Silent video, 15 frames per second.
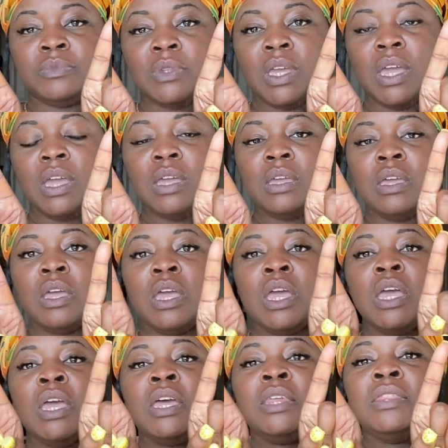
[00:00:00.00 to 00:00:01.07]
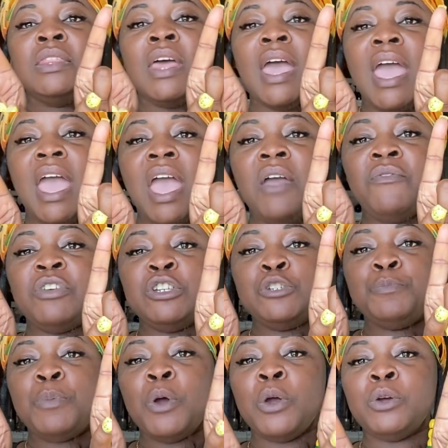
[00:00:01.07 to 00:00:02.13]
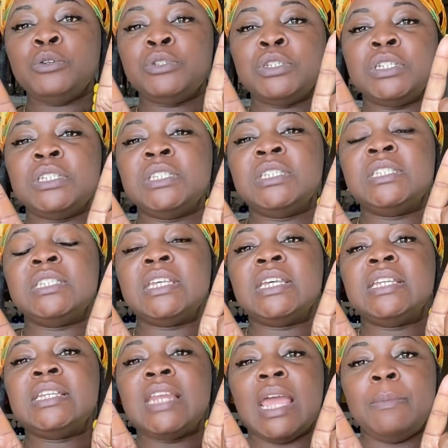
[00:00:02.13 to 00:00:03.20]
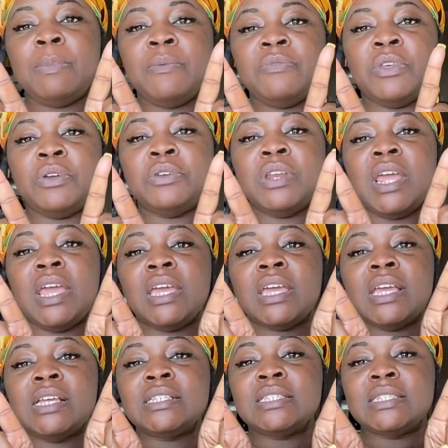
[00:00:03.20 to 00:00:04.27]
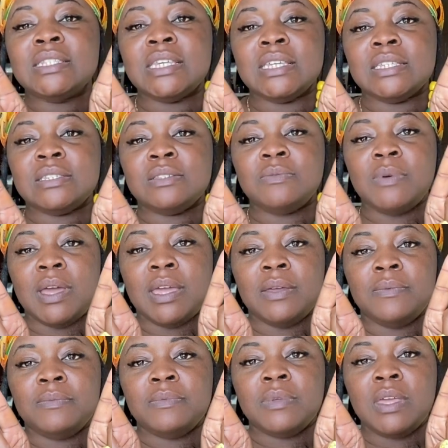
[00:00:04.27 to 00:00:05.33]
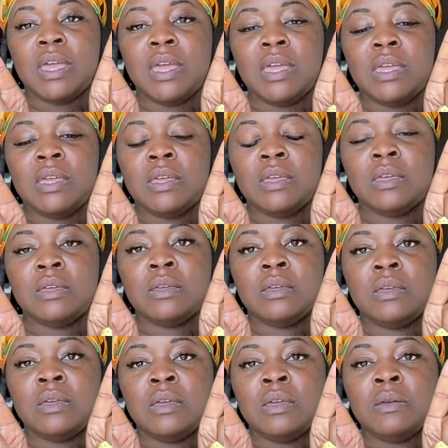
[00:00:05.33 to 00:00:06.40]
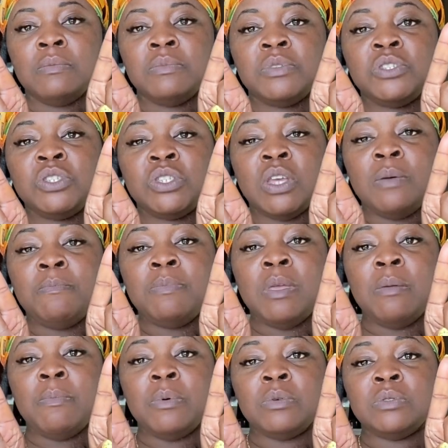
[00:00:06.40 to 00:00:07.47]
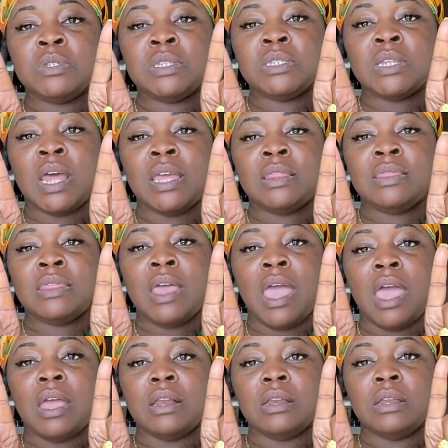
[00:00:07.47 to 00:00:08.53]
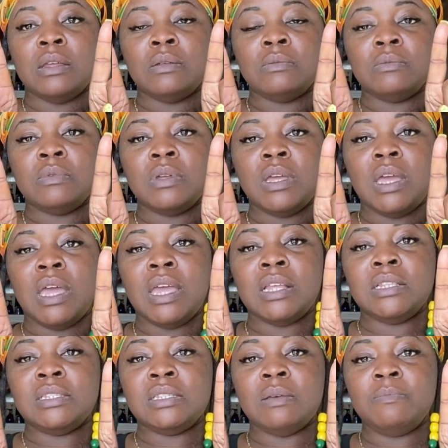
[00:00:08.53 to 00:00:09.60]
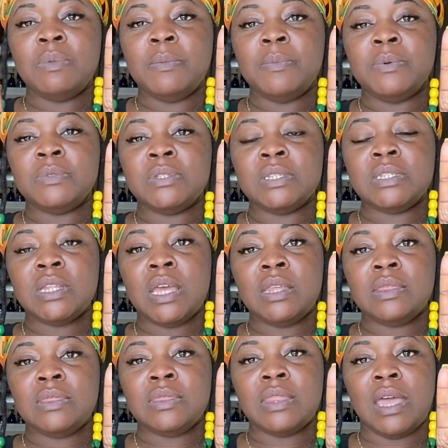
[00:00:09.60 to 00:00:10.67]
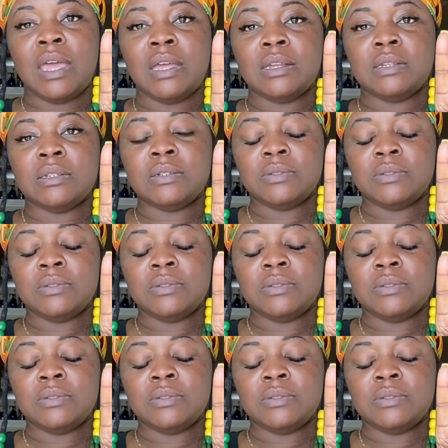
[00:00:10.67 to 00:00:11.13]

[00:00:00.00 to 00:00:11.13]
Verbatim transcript: Okay? The average person's nape of their neck is this way. Okay? Some people's is like that. And some people's is like that.